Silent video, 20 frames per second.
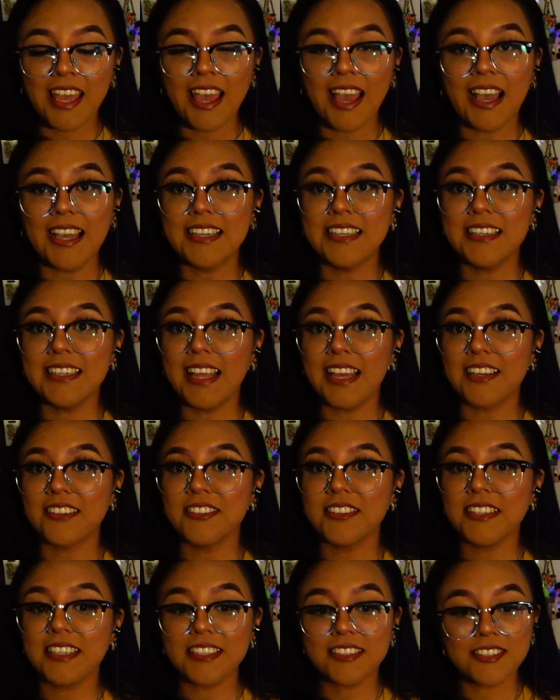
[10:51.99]
I didn't
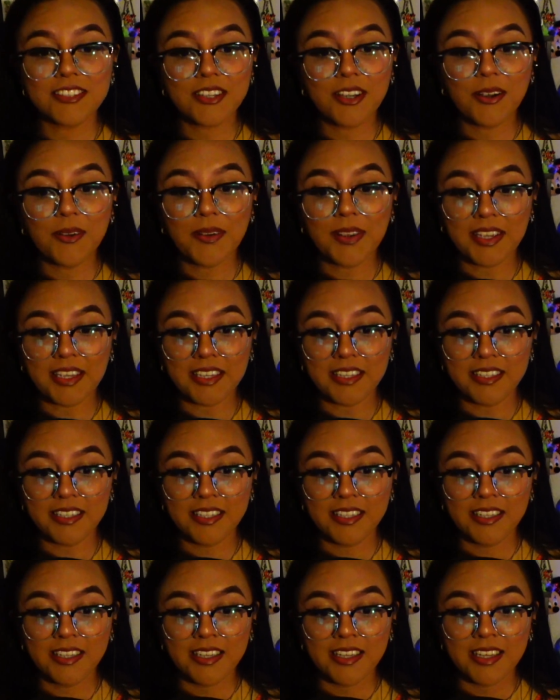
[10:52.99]
actually get to go in,
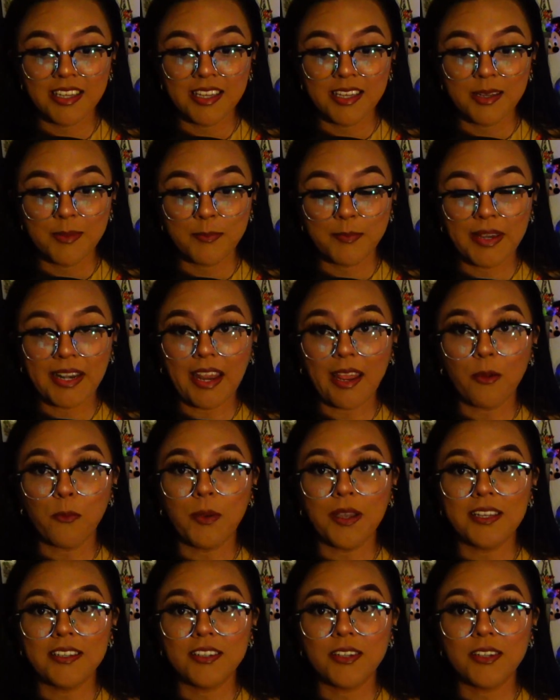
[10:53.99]
but I went